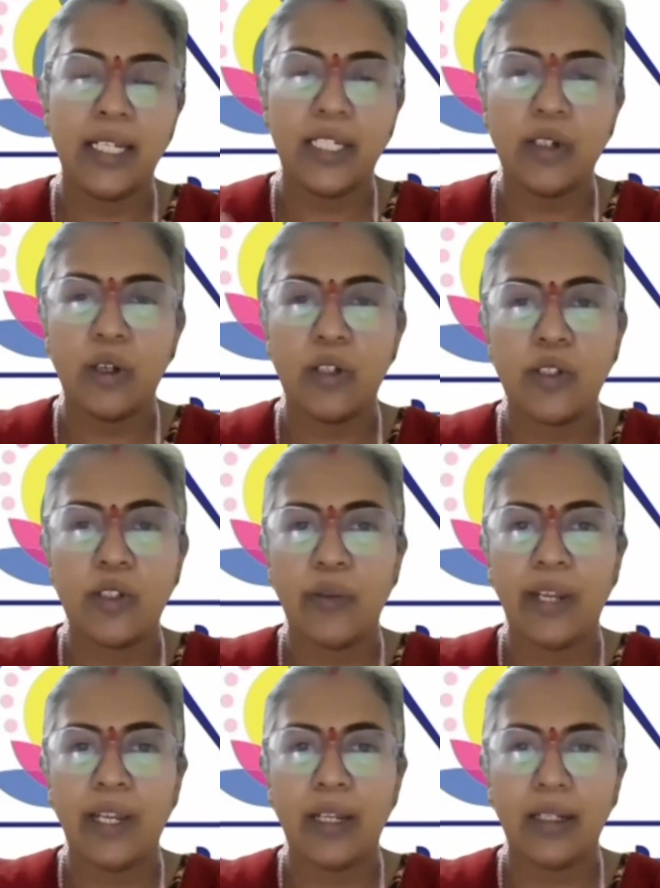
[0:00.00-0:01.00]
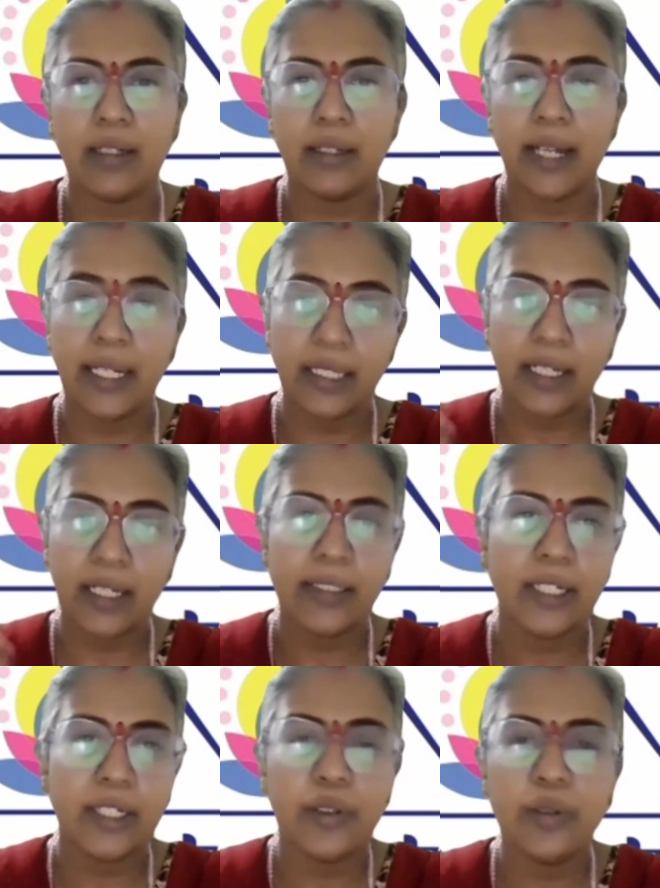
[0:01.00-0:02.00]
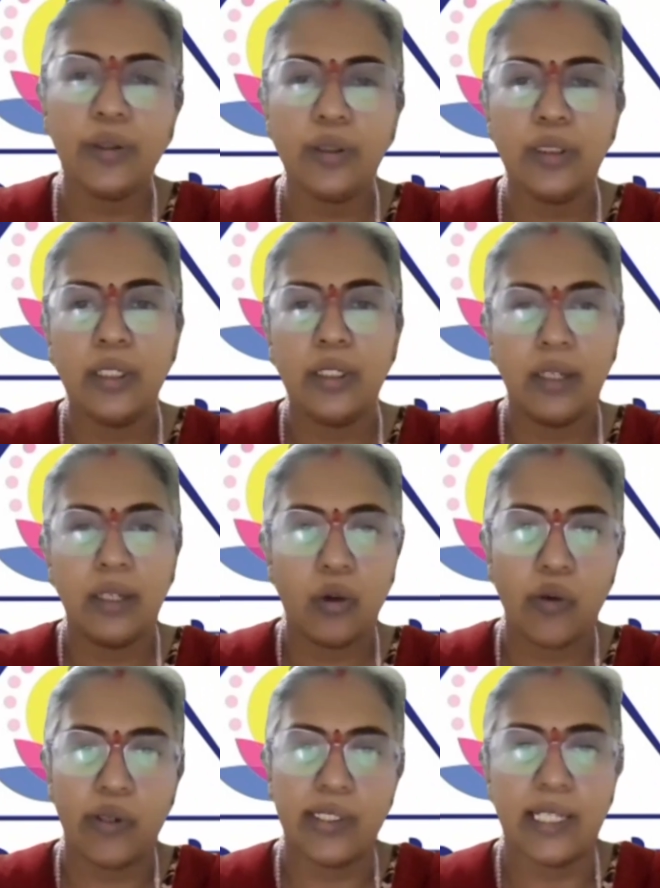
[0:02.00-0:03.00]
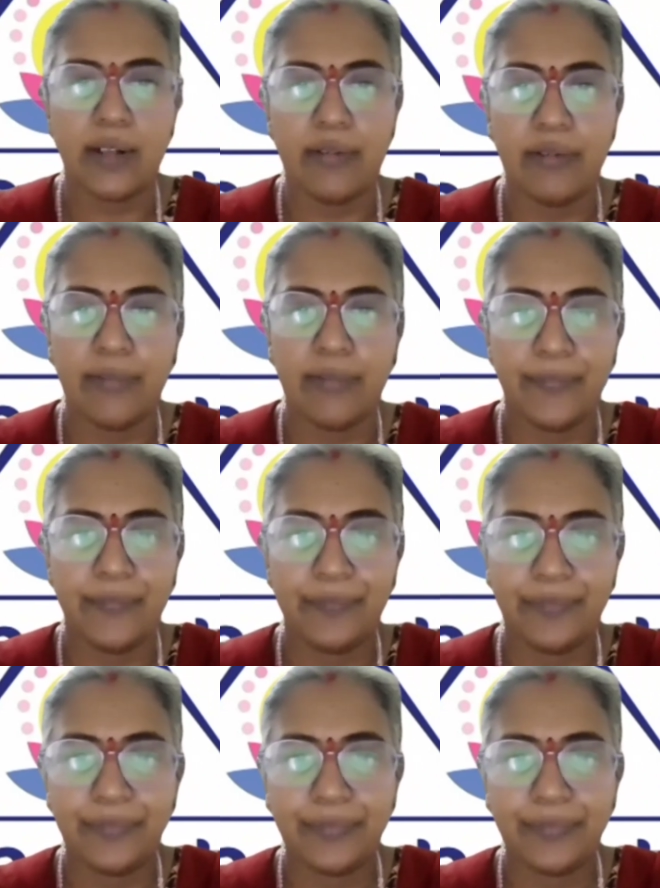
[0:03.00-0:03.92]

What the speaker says: meditation also will get connected to oversight.